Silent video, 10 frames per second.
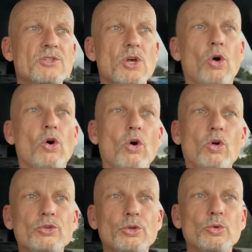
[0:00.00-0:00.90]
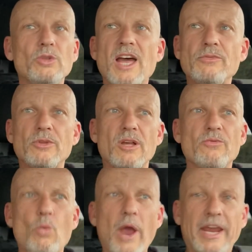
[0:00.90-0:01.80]
a whole new level
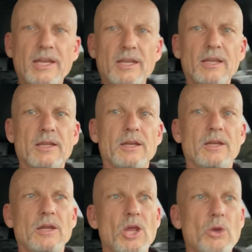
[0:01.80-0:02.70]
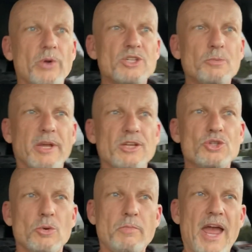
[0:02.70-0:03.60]
of weight, which means
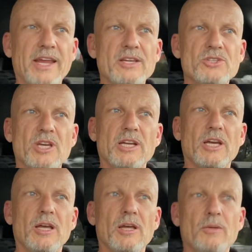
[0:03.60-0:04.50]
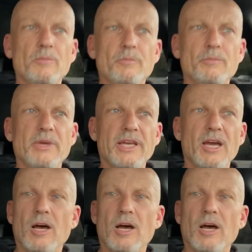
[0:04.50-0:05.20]
your bike is gonna be